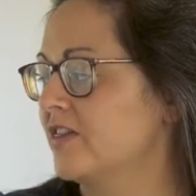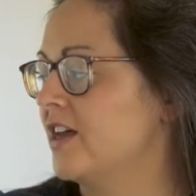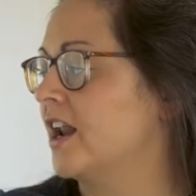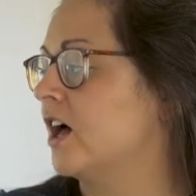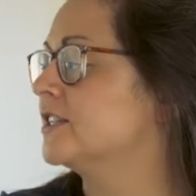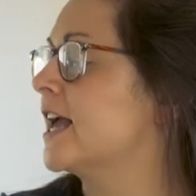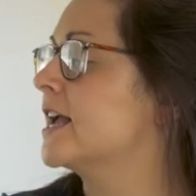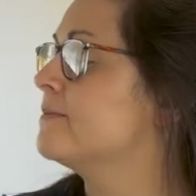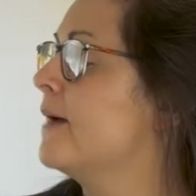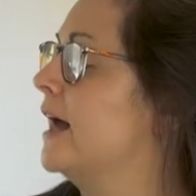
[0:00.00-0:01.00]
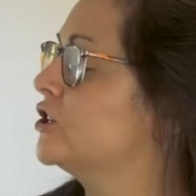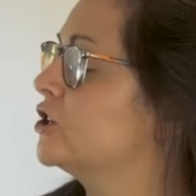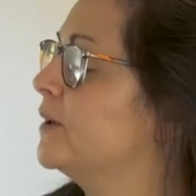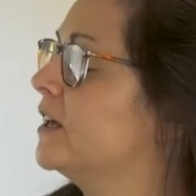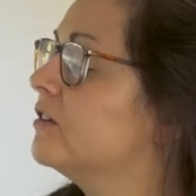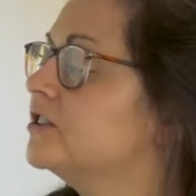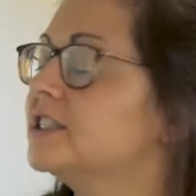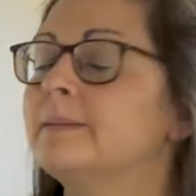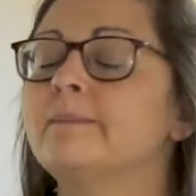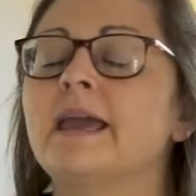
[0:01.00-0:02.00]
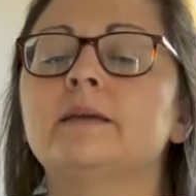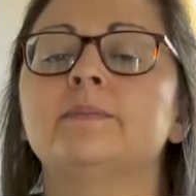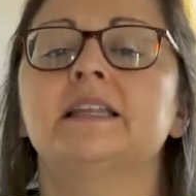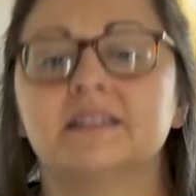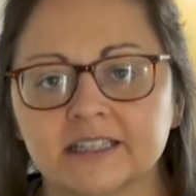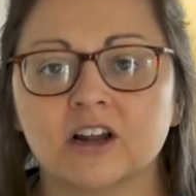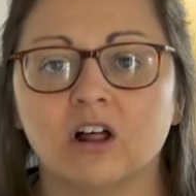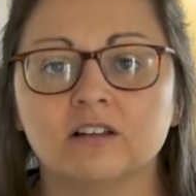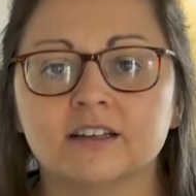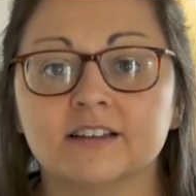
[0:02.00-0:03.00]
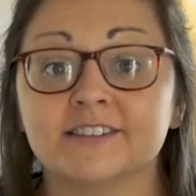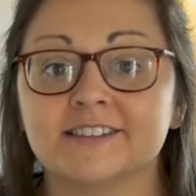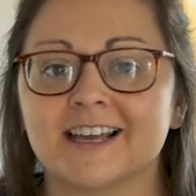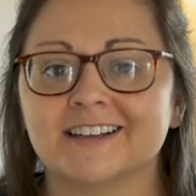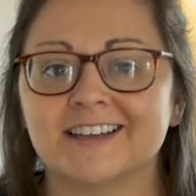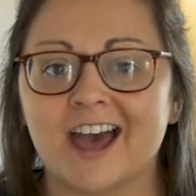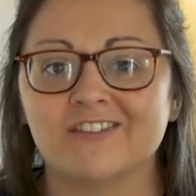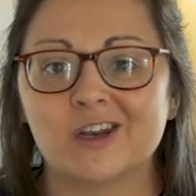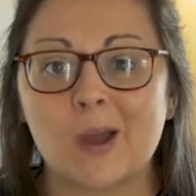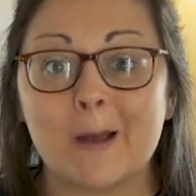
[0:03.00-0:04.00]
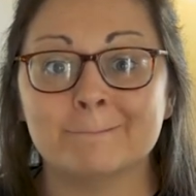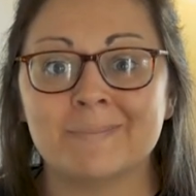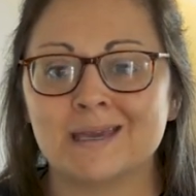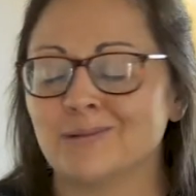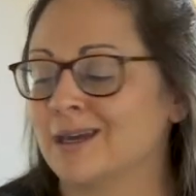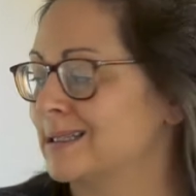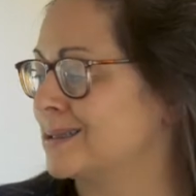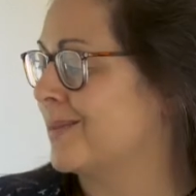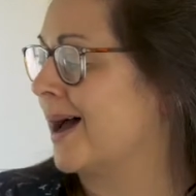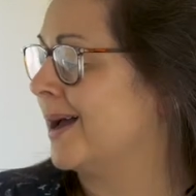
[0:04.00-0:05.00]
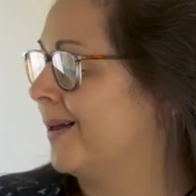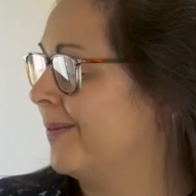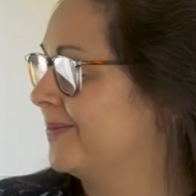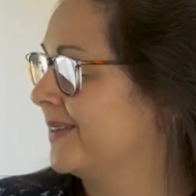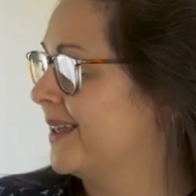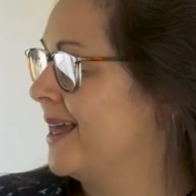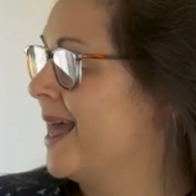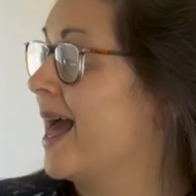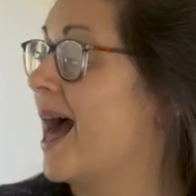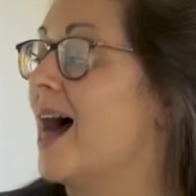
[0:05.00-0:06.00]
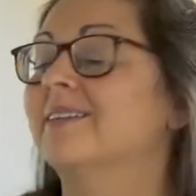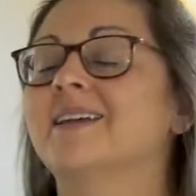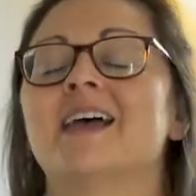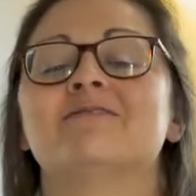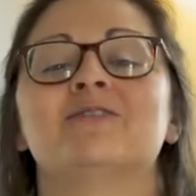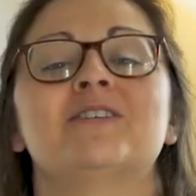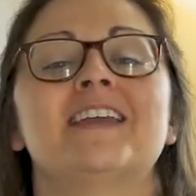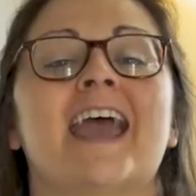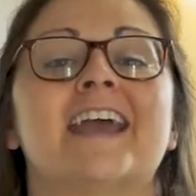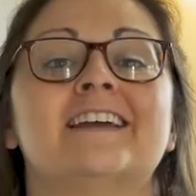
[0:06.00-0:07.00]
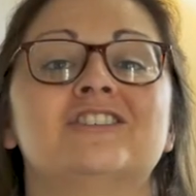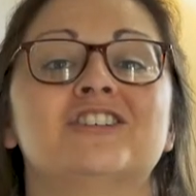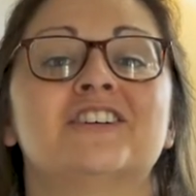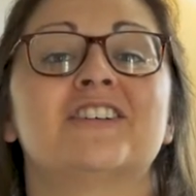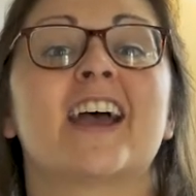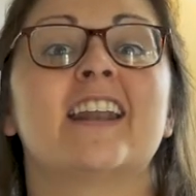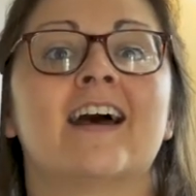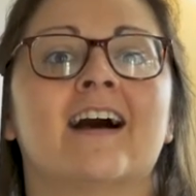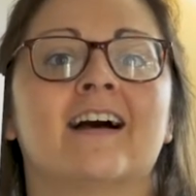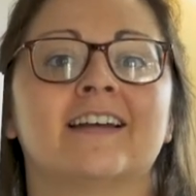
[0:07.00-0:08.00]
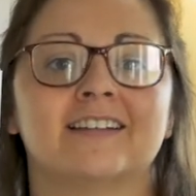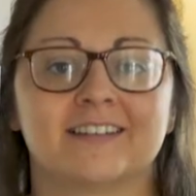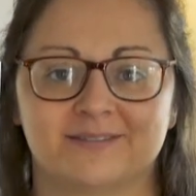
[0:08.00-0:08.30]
Then I'll take magic pills to make me little, said Kevin, beaming a smile. I'll get through the cage and hide.